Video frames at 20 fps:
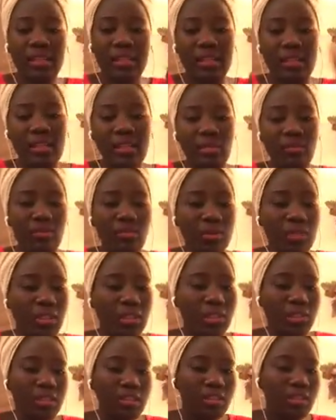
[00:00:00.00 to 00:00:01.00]
last
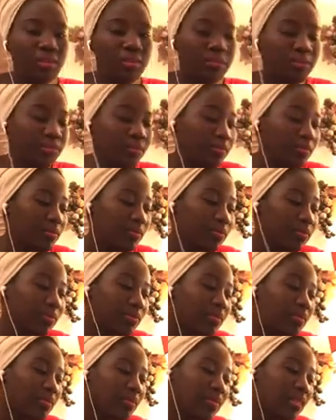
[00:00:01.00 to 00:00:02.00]
question.
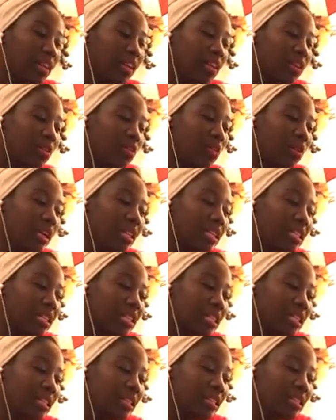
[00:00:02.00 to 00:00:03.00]
What
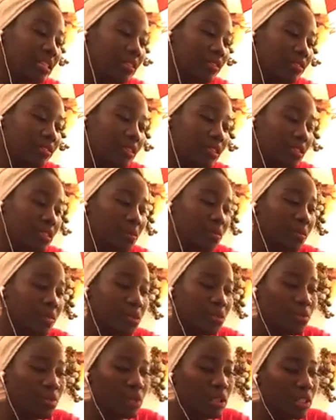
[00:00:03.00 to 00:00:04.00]
is the difference
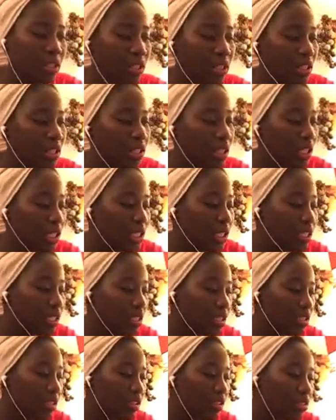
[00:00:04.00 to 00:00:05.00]
between
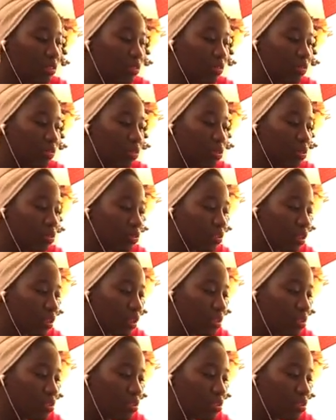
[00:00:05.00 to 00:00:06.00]
your
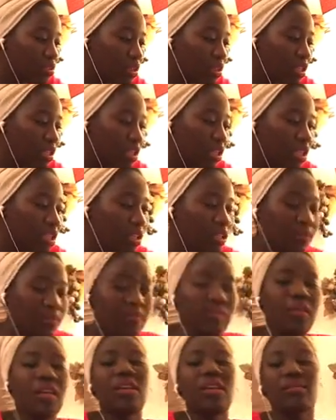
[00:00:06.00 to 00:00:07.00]
country
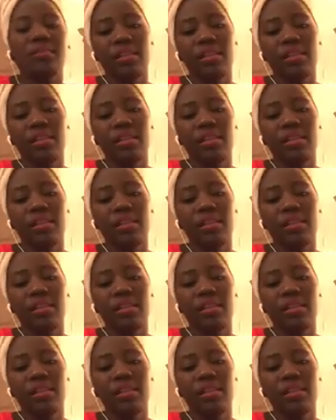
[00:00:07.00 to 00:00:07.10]
and